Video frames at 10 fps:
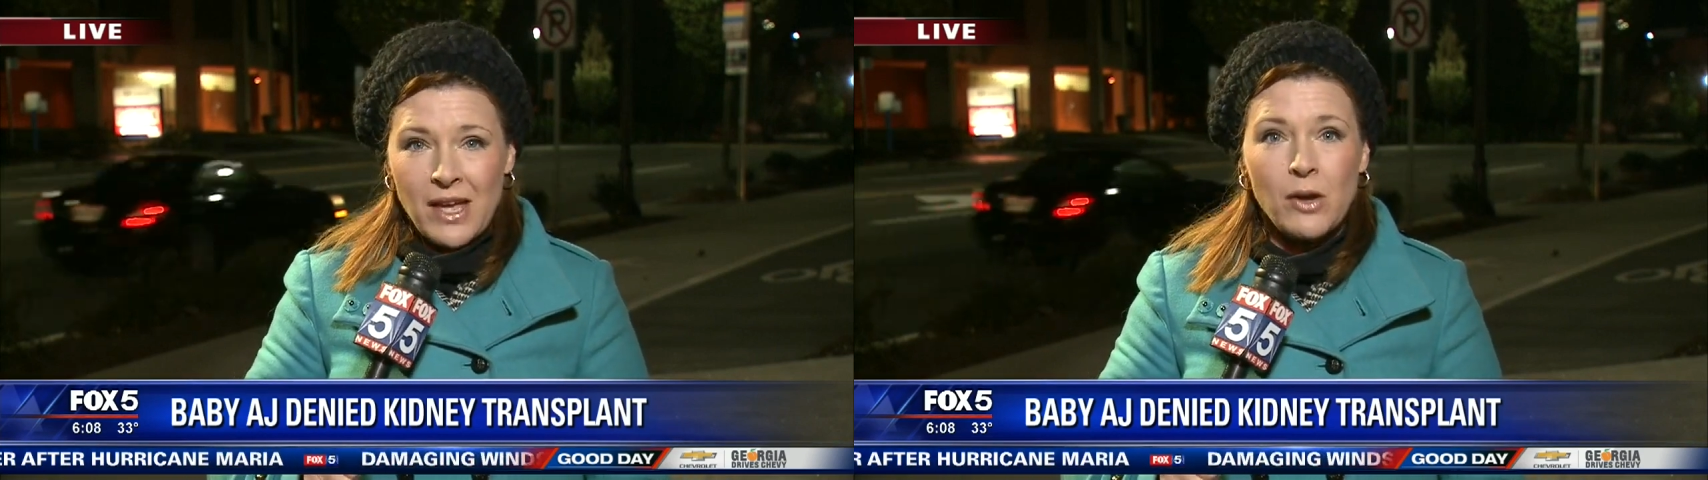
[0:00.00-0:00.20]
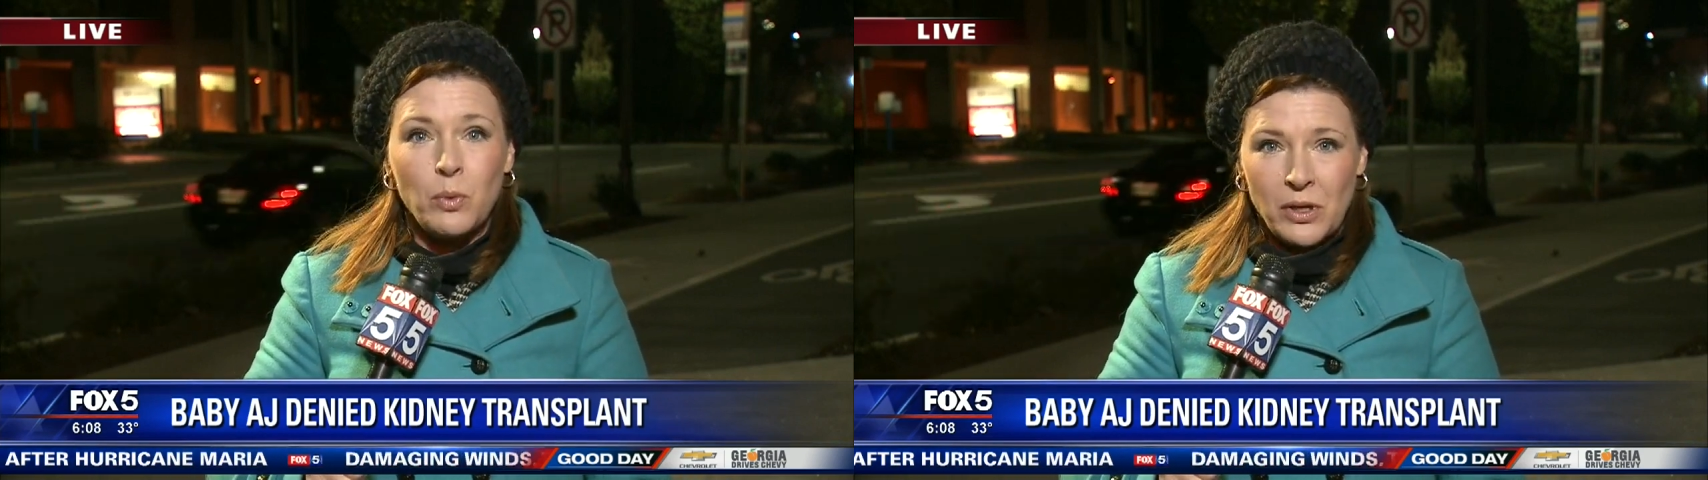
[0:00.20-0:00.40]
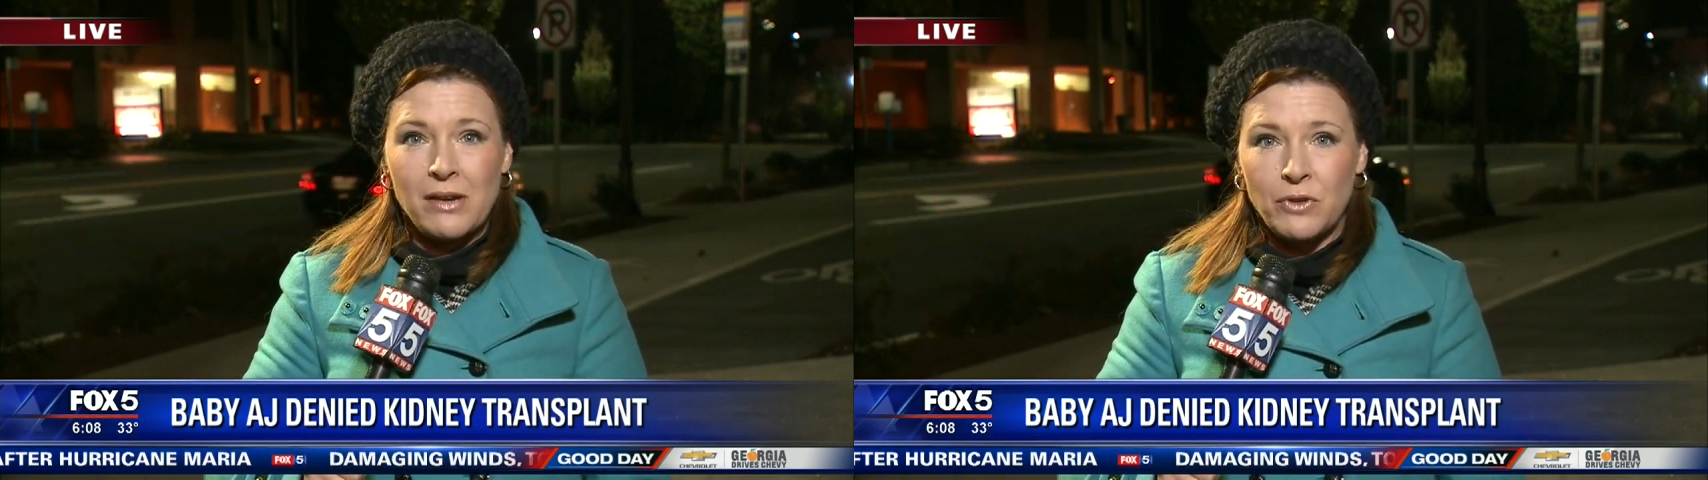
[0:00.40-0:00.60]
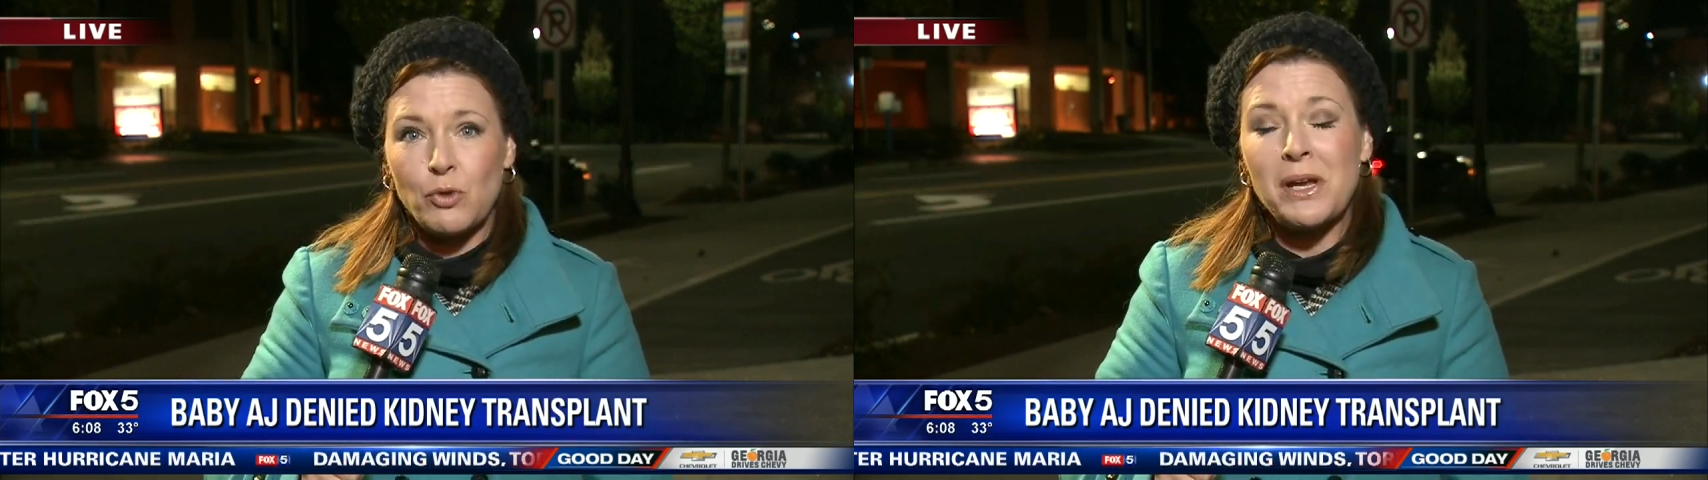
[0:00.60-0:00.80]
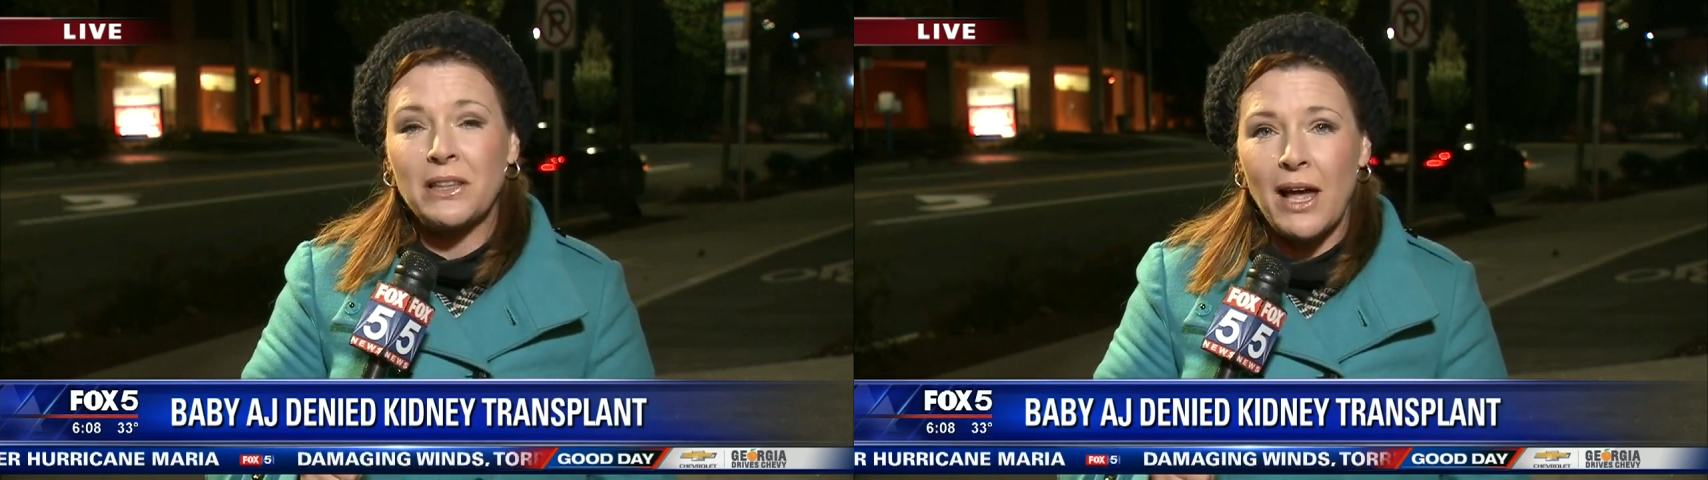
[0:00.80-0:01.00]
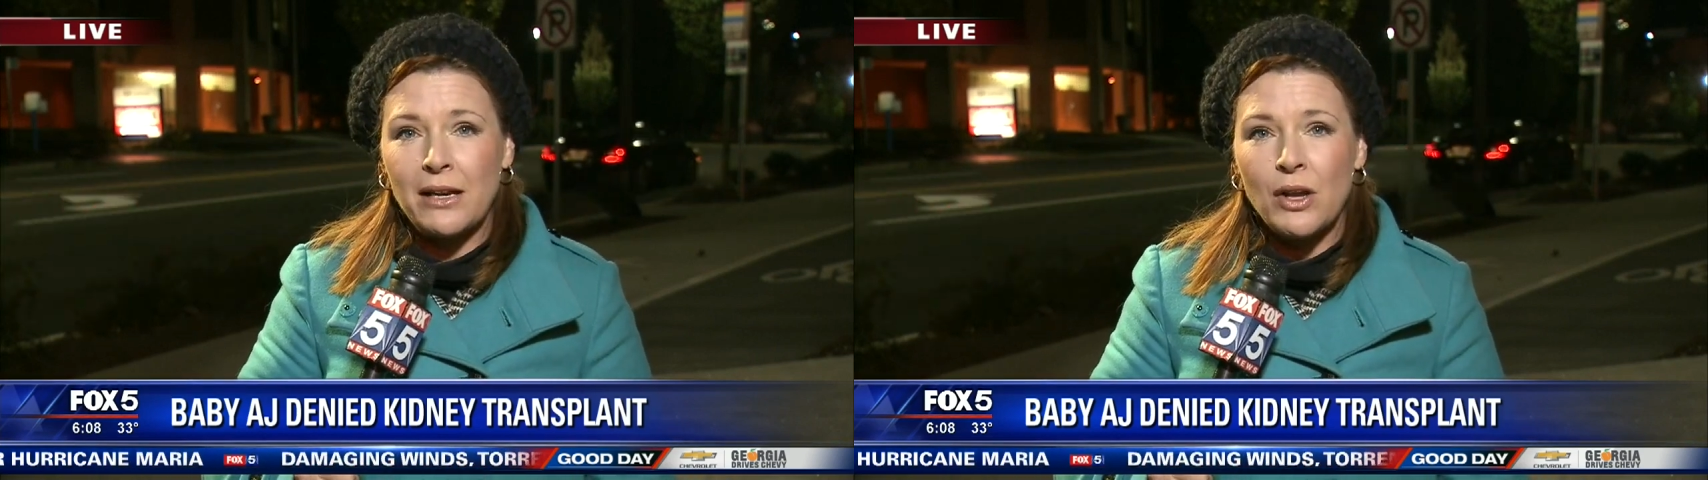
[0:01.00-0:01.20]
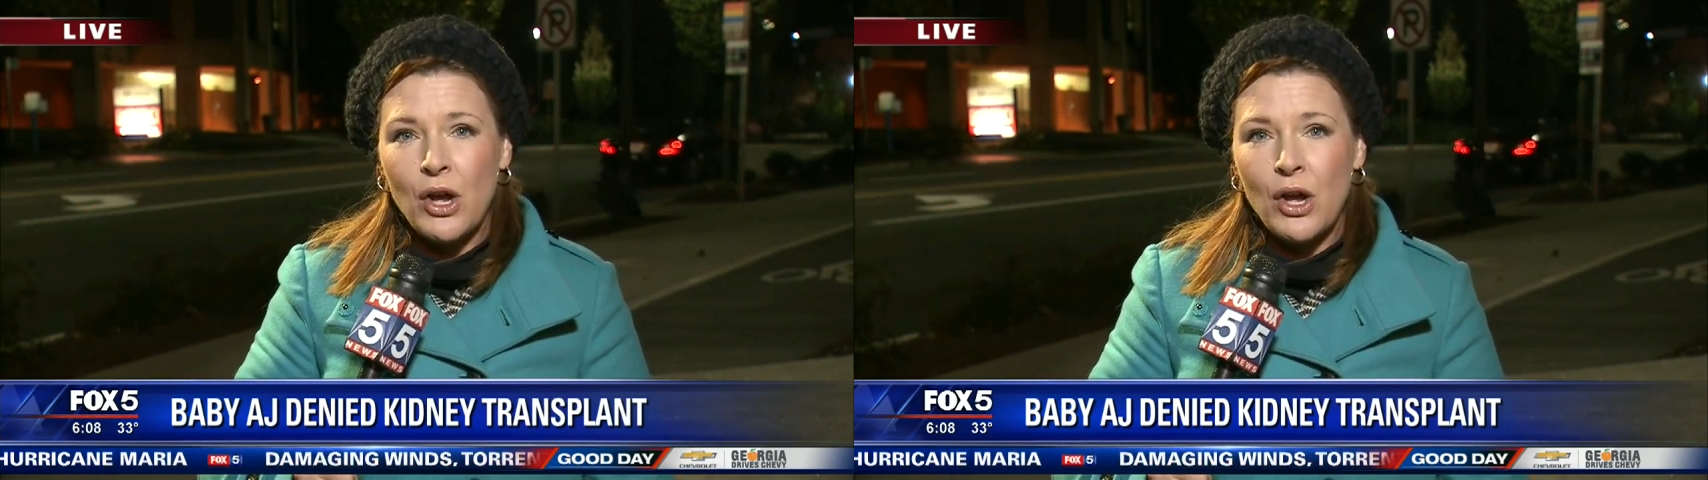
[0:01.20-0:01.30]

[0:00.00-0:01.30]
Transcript: they will give the green light